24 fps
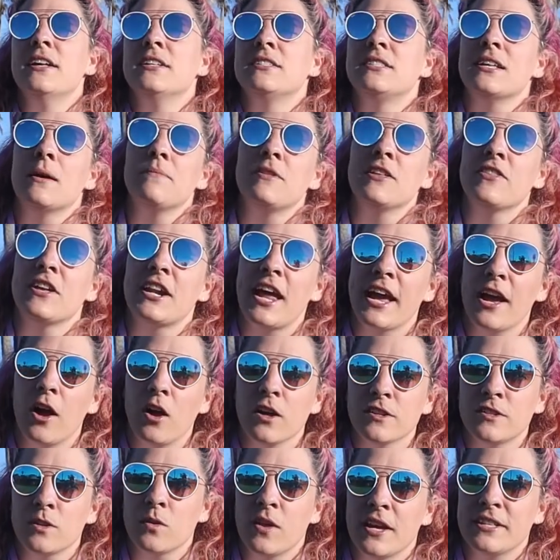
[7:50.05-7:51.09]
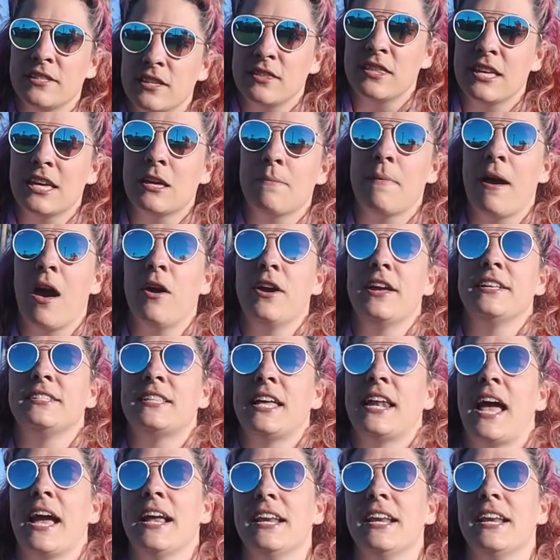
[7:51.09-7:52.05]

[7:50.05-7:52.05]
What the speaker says: Something that I also like to think about is that